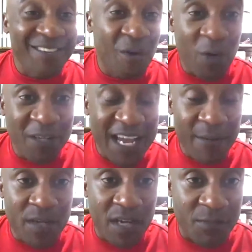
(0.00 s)
way, yeah,
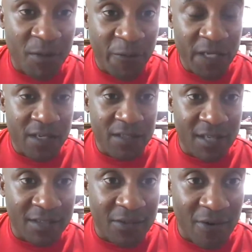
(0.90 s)
because my feet couldn't
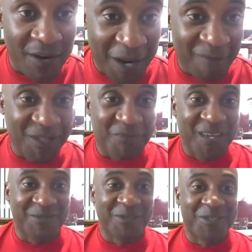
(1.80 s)
touch the ground. No, I'm just messing with you.